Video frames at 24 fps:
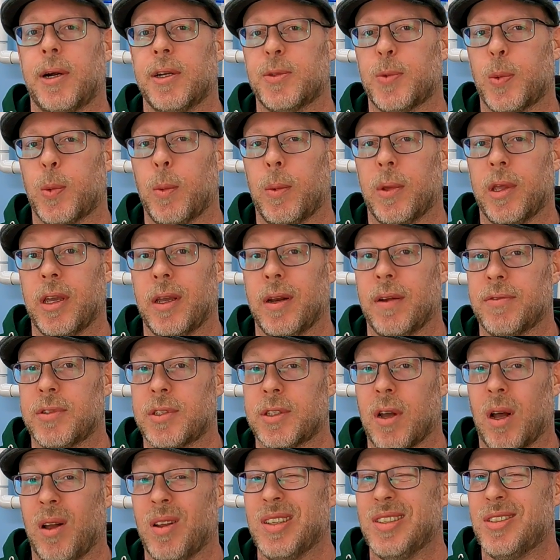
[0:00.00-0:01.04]
parts per million of
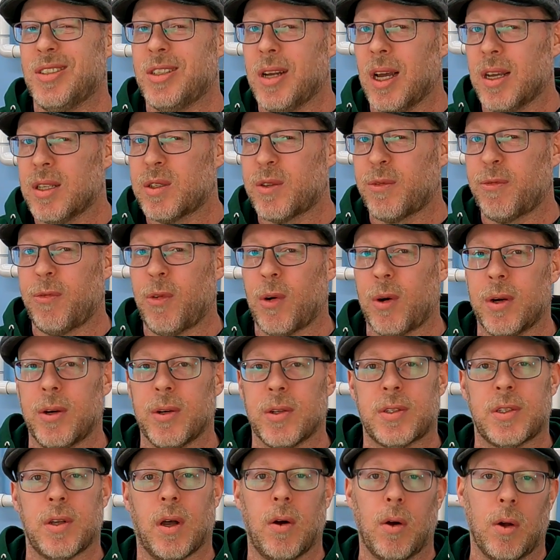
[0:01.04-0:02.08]
salt just for
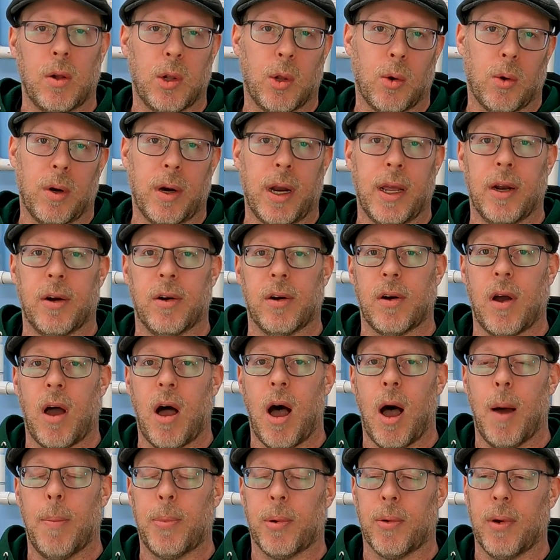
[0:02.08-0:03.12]
your salt chlorinator to
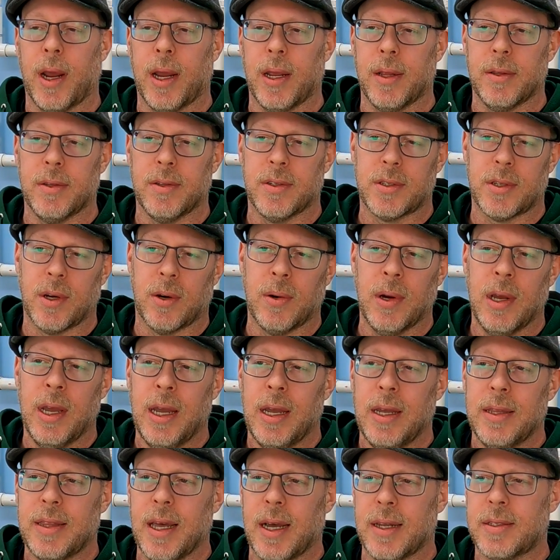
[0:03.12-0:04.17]
operate and so
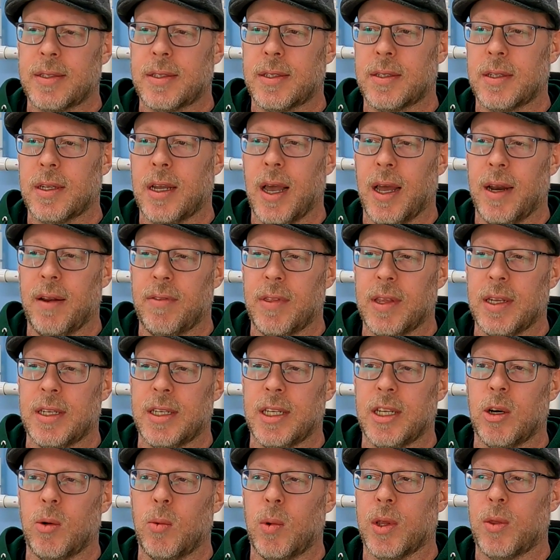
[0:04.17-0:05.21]
that's kind of the
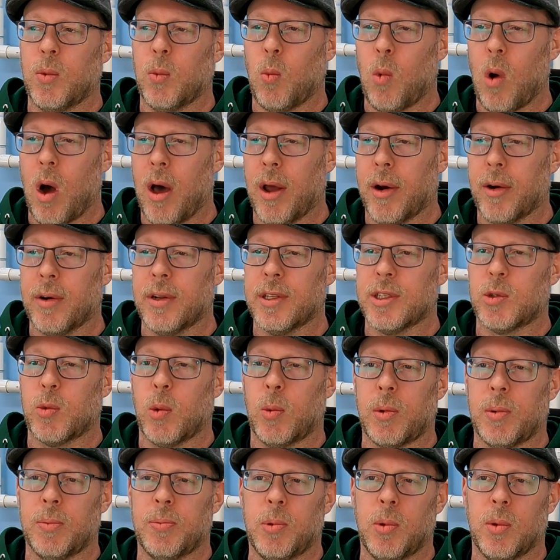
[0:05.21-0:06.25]
deal with water in
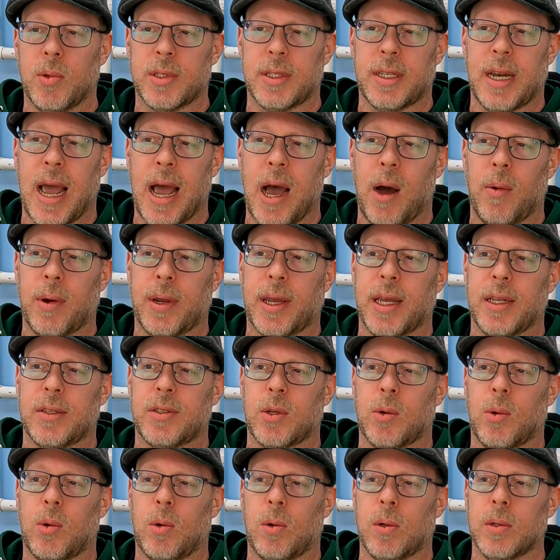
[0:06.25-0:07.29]
swimming pools and how it
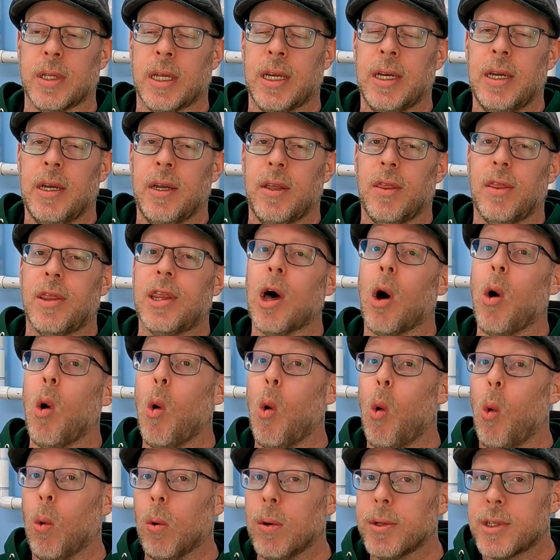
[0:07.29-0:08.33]
gets old the
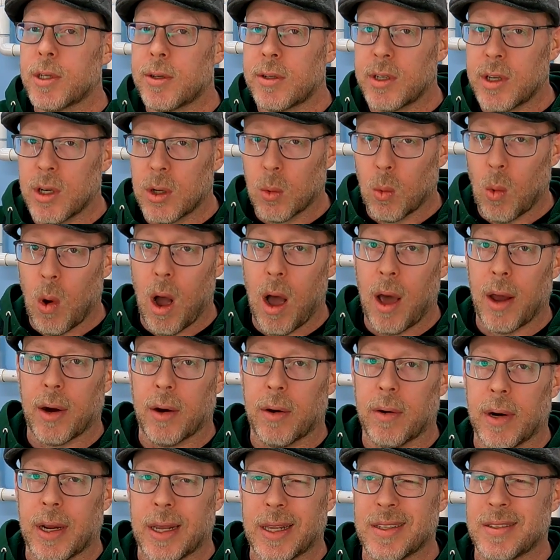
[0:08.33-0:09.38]
older your
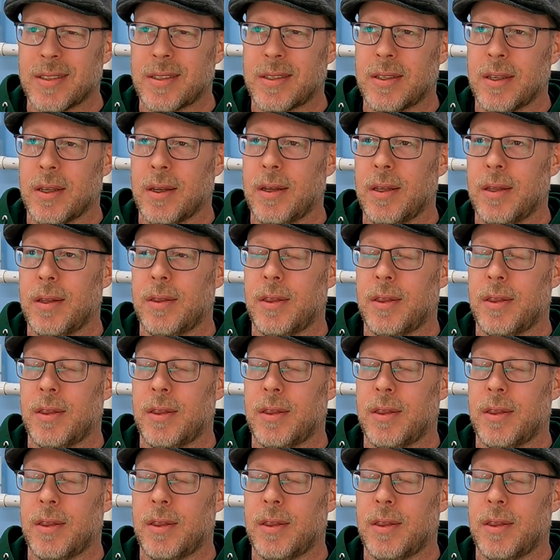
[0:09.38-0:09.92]
water is